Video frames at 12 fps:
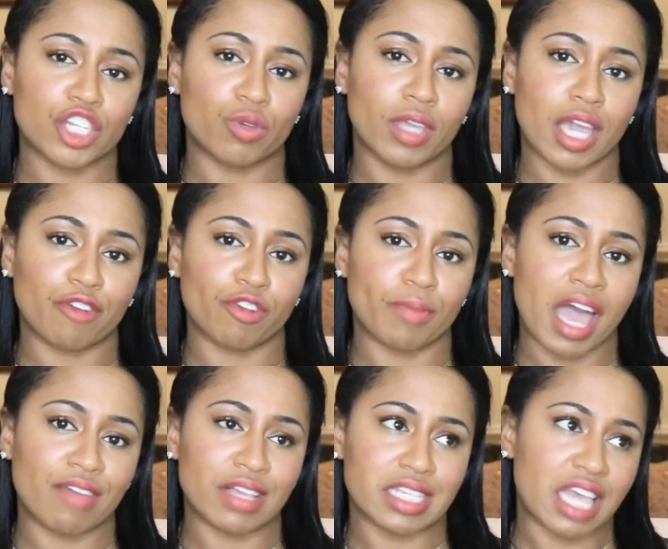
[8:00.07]
you get from
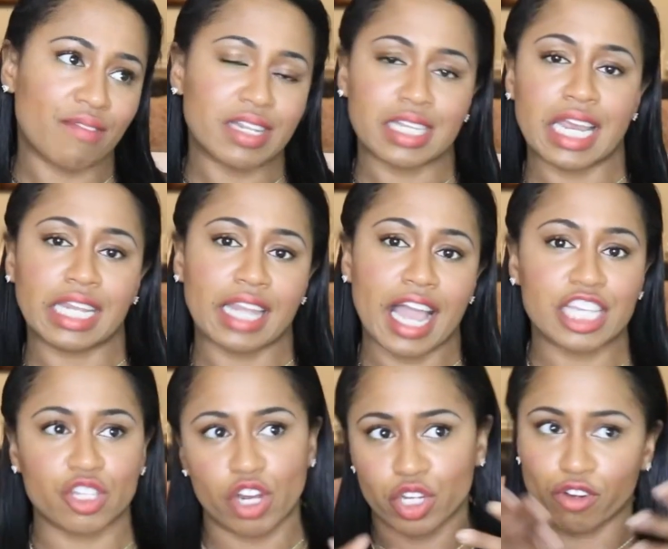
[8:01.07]
having 17
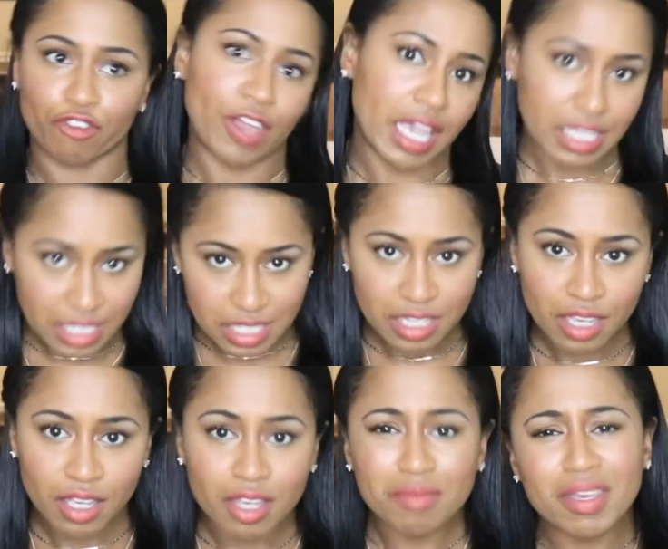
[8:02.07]
likes on your face
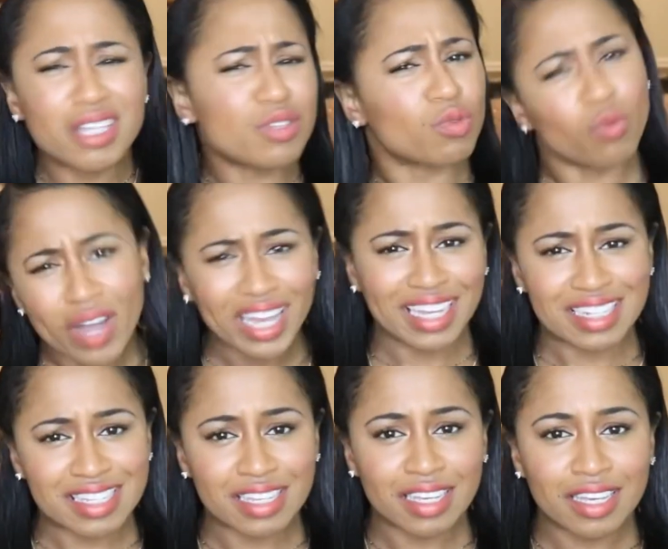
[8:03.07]
means
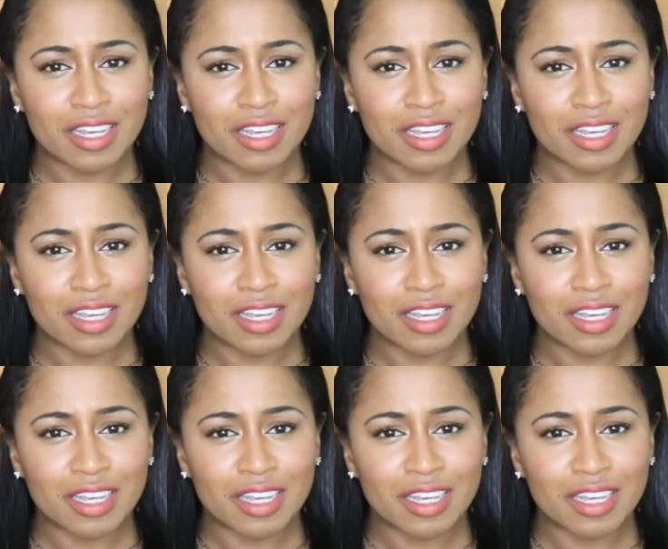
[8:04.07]
what?